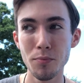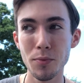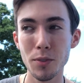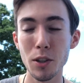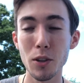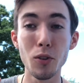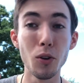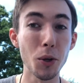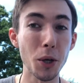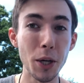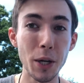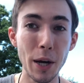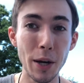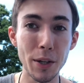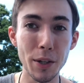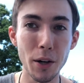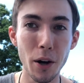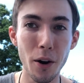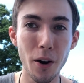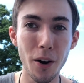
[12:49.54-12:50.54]
looking at
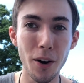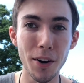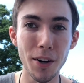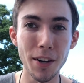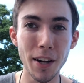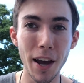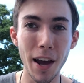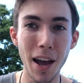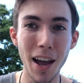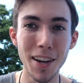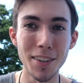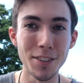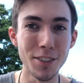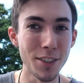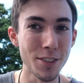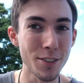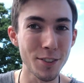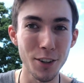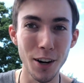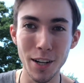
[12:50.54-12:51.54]
a card and
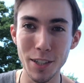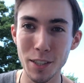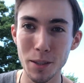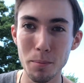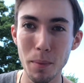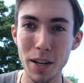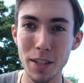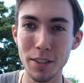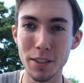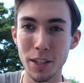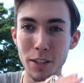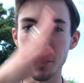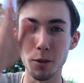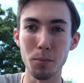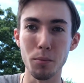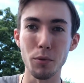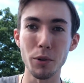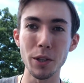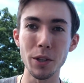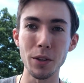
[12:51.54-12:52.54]
just trying to meditate or
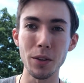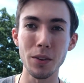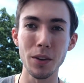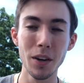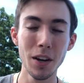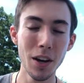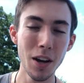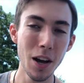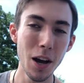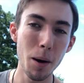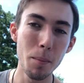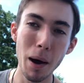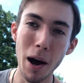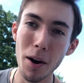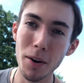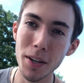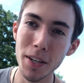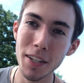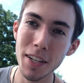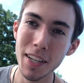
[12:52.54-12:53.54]
breathe
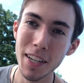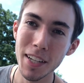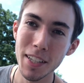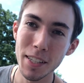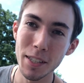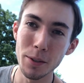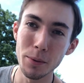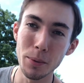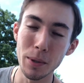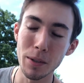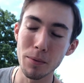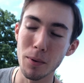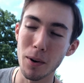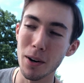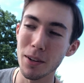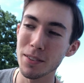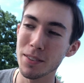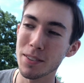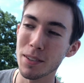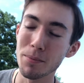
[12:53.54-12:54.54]
about it. He would
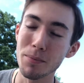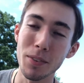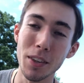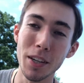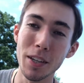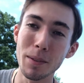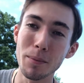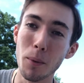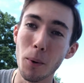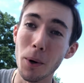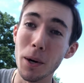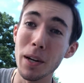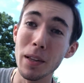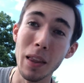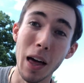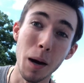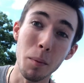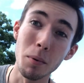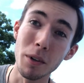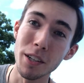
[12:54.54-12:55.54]
want something more
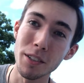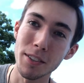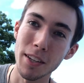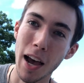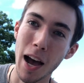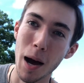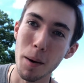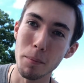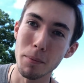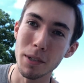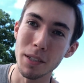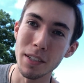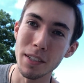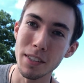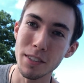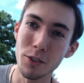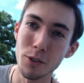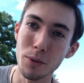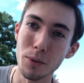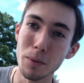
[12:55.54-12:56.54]
elaborate to happen,
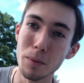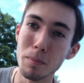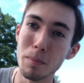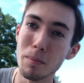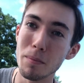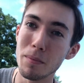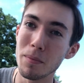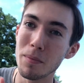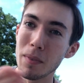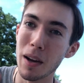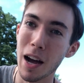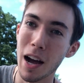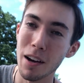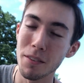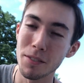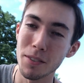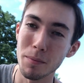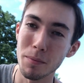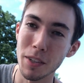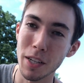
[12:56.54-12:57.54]
to
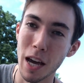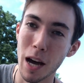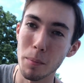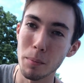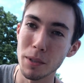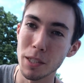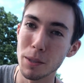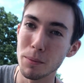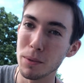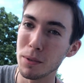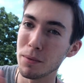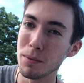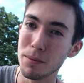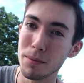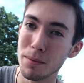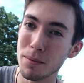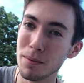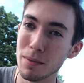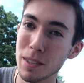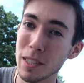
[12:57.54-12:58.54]
have something happen.
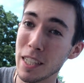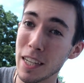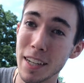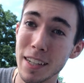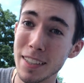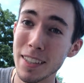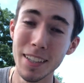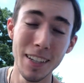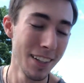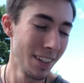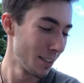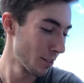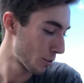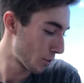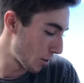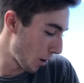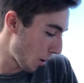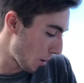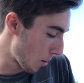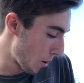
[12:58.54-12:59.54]

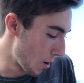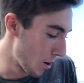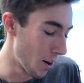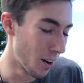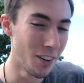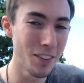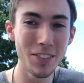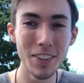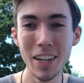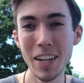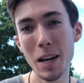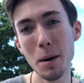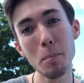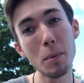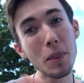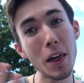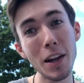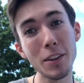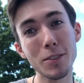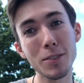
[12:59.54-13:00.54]
So,
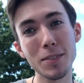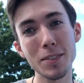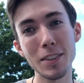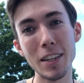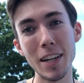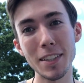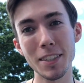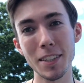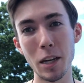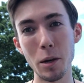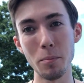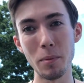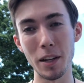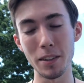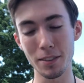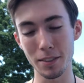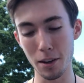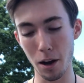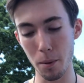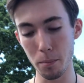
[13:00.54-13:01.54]
but that's him,
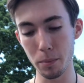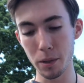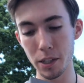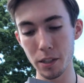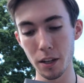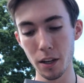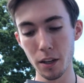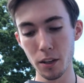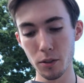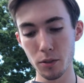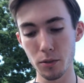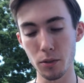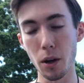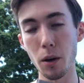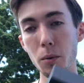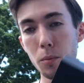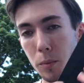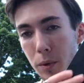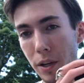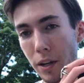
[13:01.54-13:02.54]
that's not me.
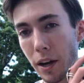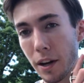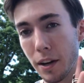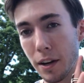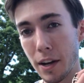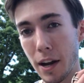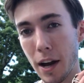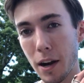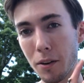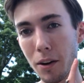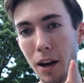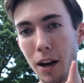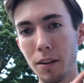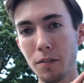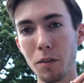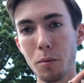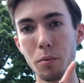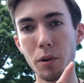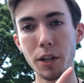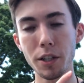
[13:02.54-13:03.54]
So we now
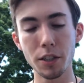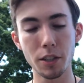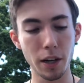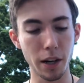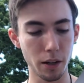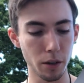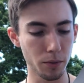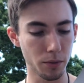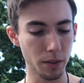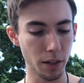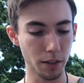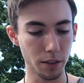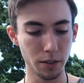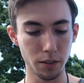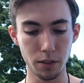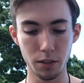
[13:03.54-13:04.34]
have the Brady Tarot second